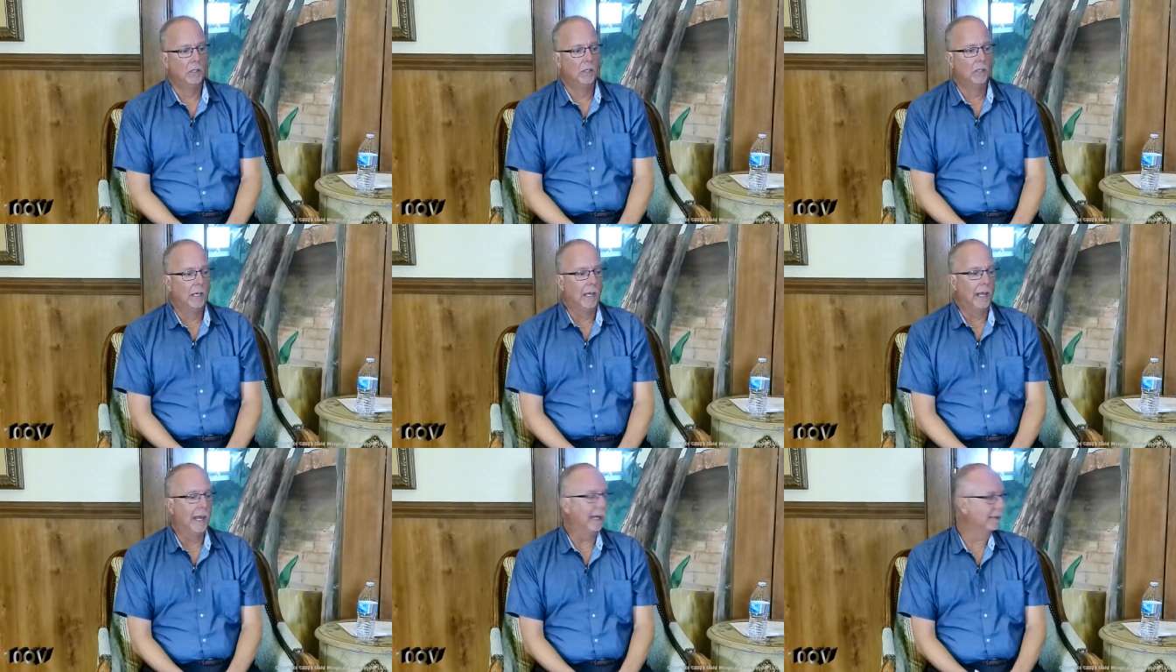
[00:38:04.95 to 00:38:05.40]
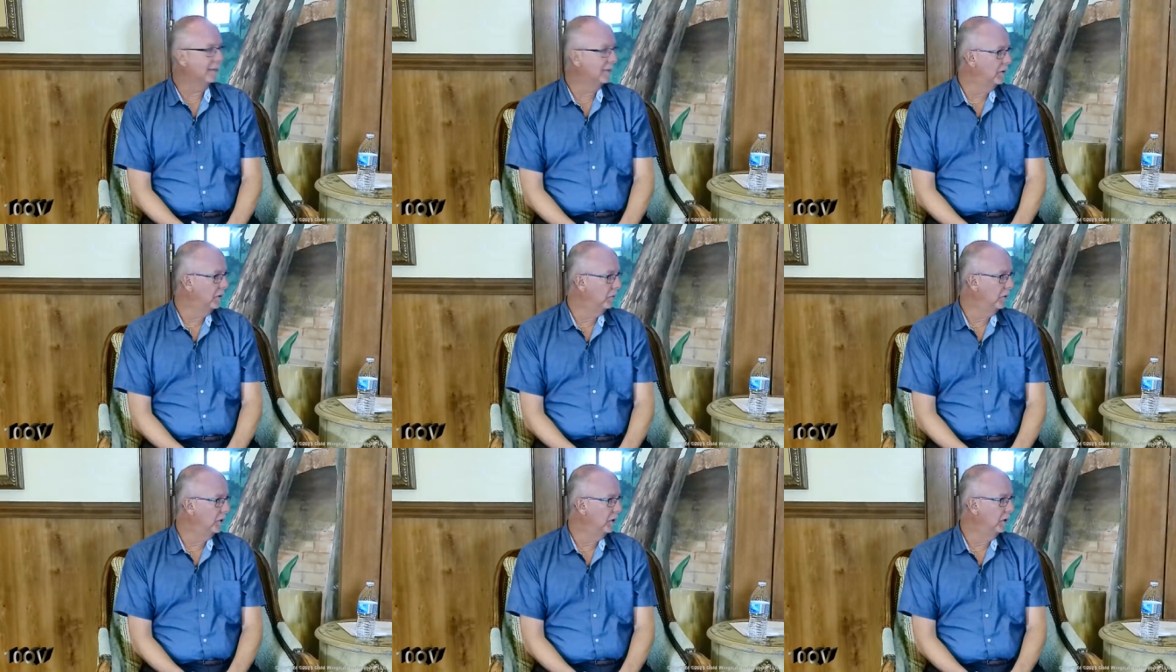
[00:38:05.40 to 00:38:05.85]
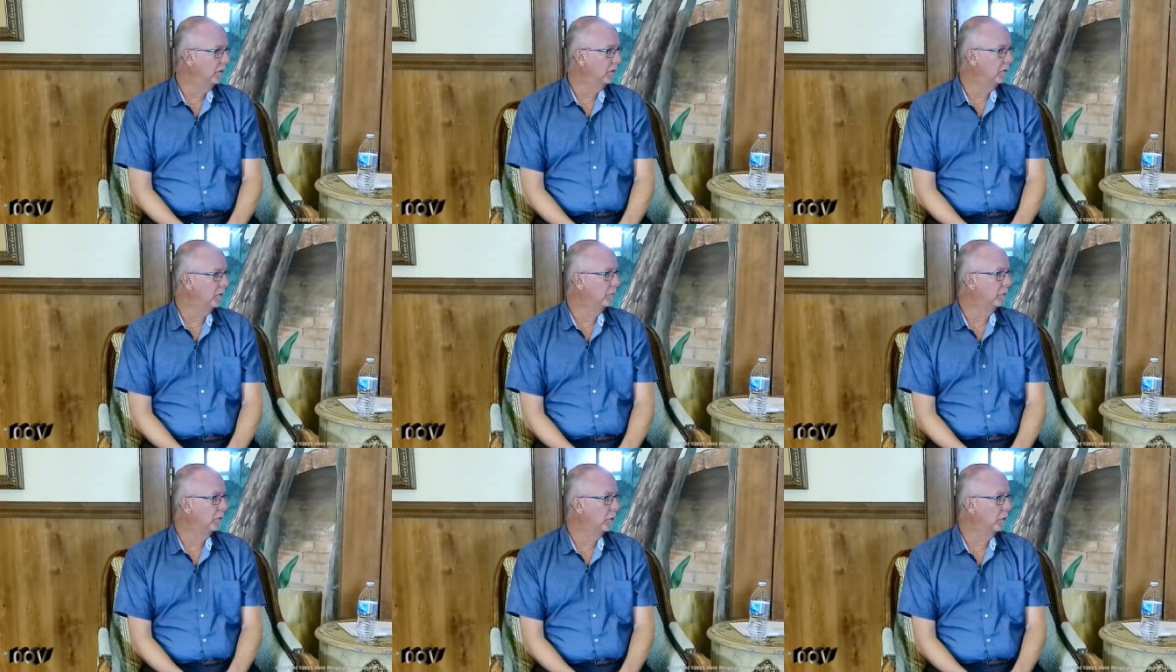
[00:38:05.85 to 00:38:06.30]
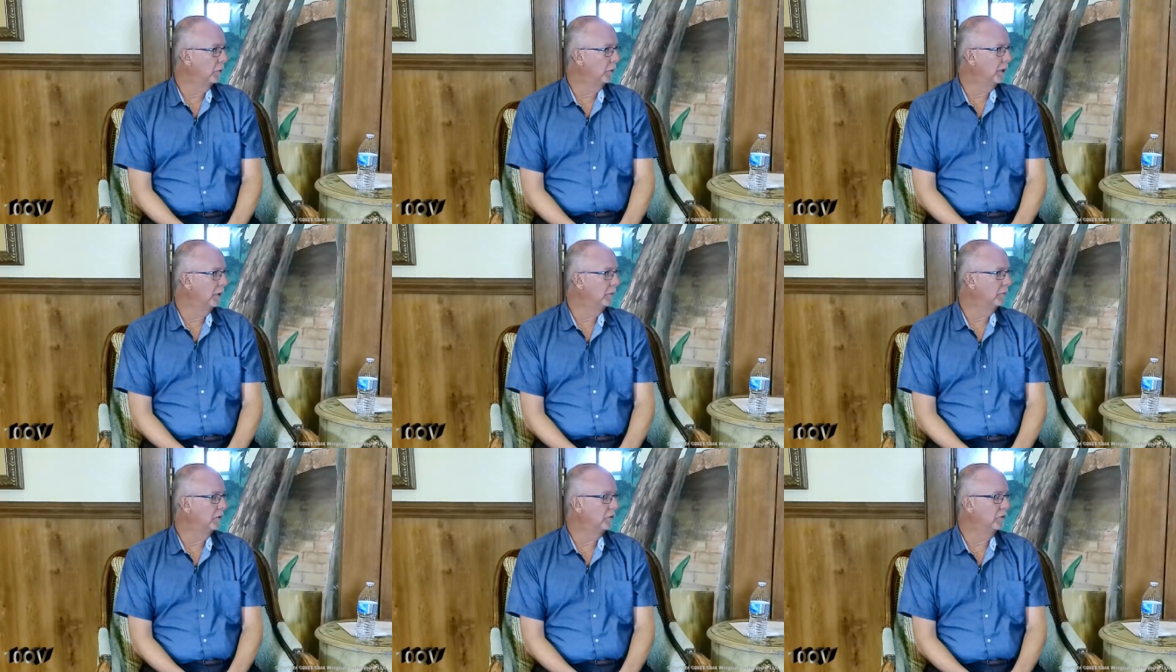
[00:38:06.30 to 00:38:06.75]
activities and
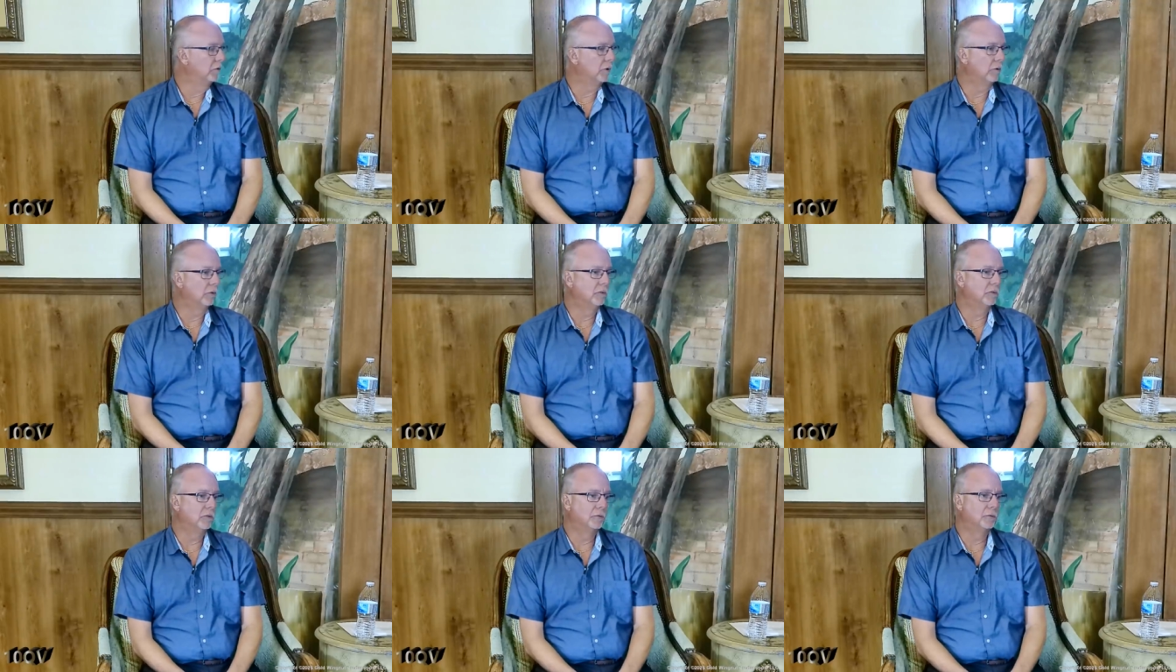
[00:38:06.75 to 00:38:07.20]
programs and services.